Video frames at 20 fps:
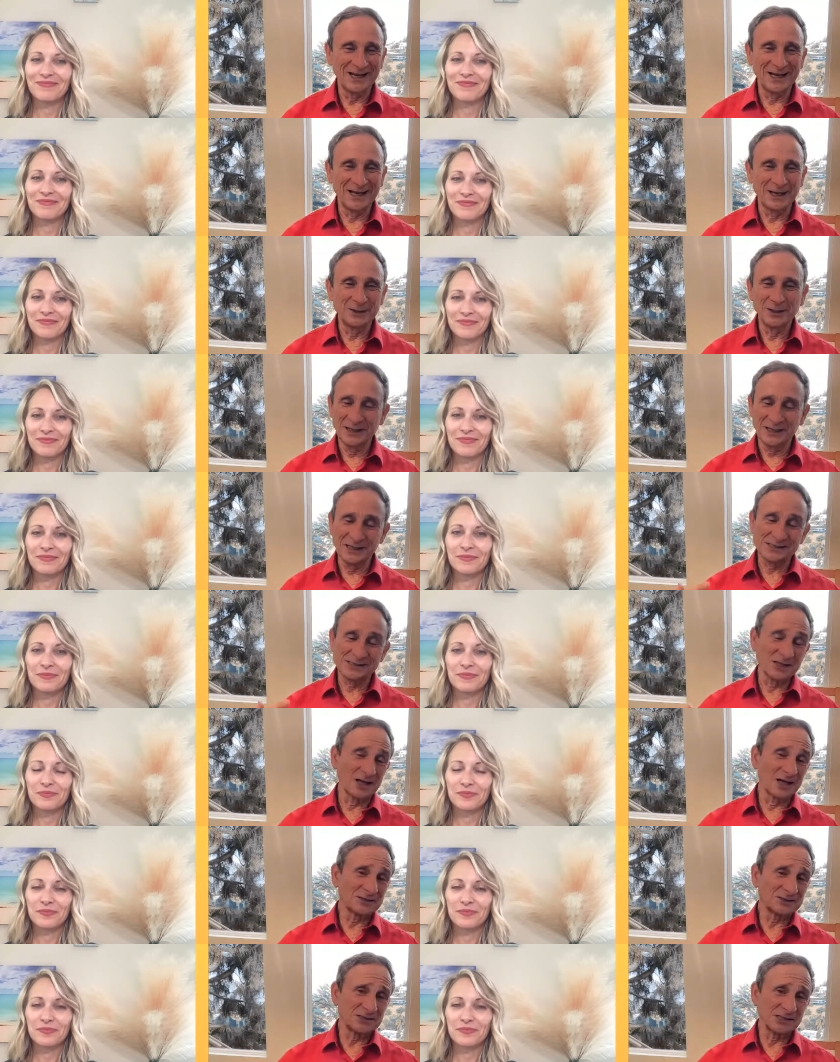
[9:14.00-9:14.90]
Speaker 1: and it's
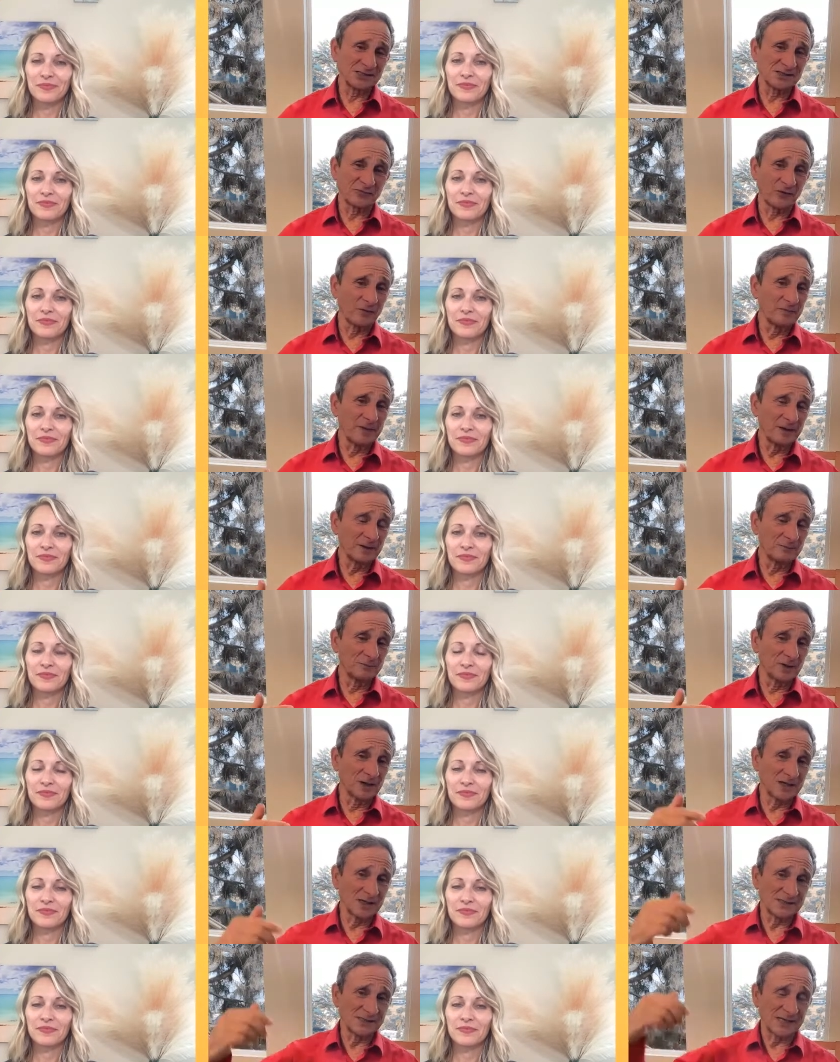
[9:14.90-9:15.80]
not just from them
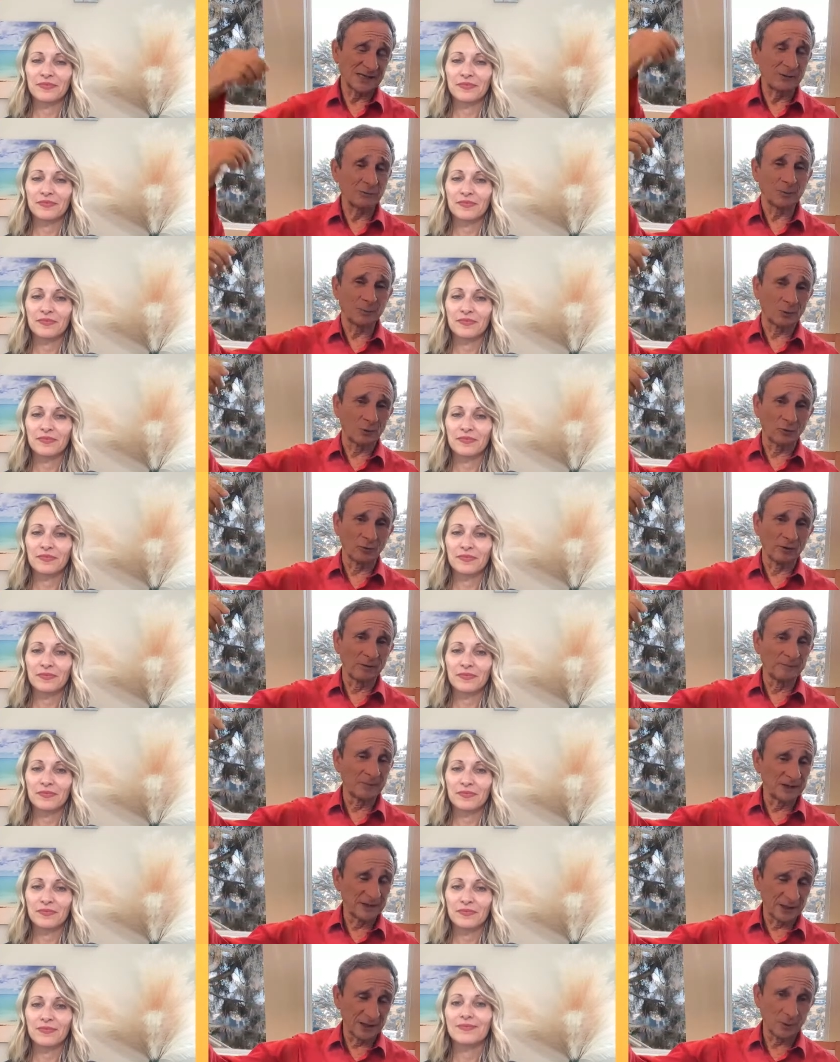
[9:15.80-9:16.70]
because they were
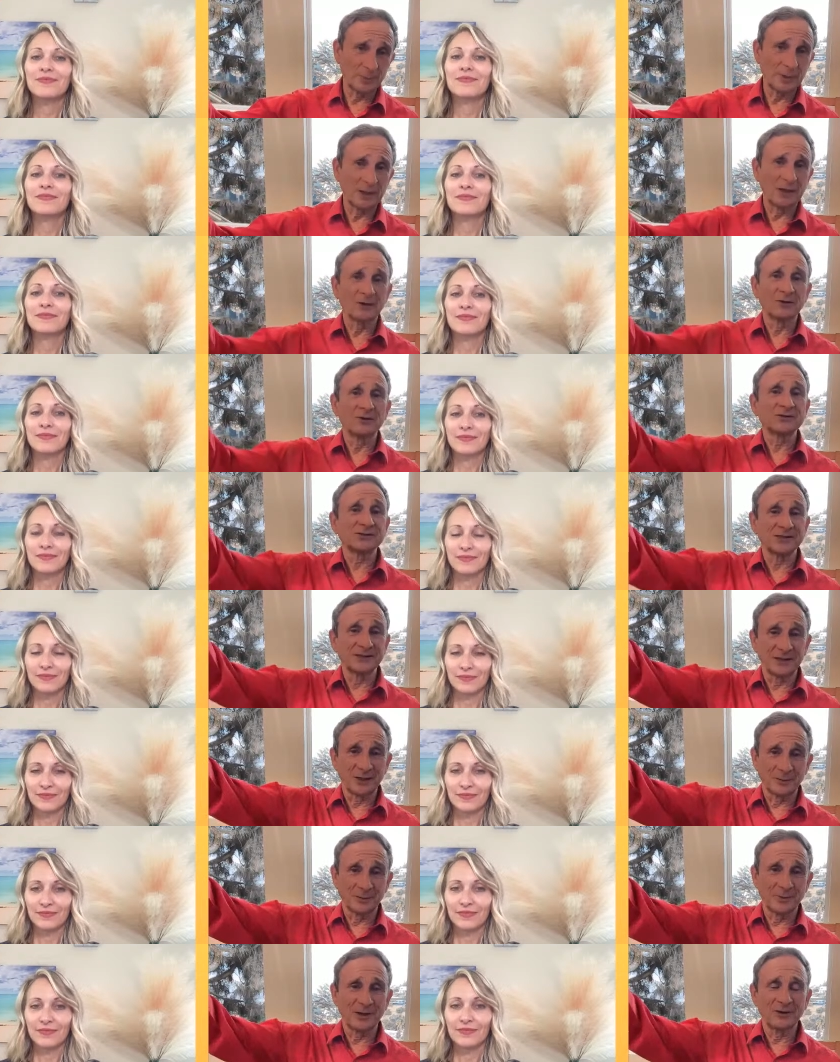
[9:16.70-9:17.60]
programmed by their parents and
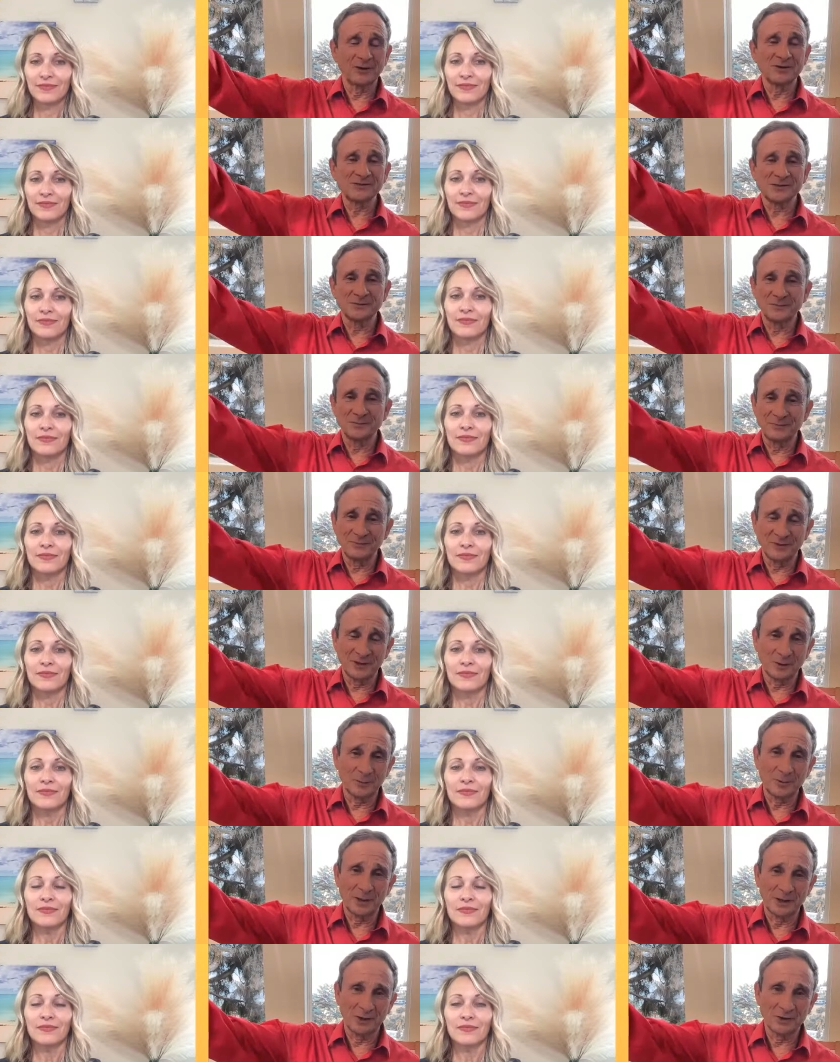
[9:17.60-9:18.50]
their parents and
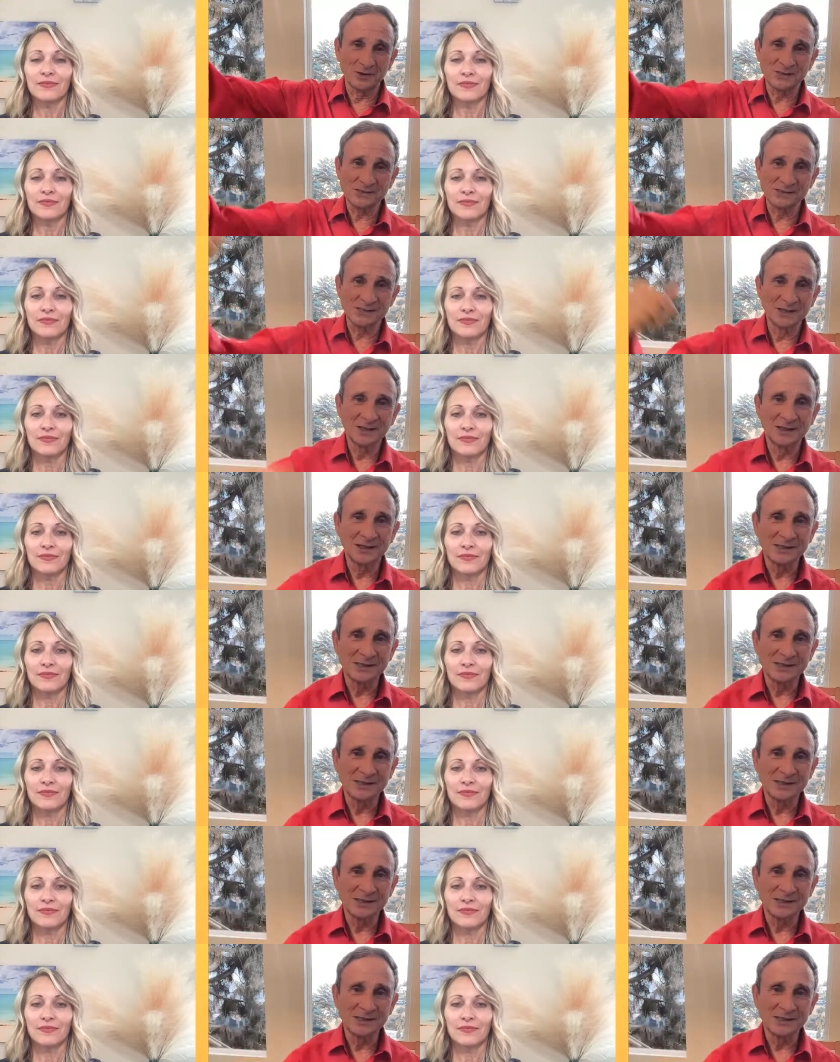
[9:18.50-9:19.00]
their parents.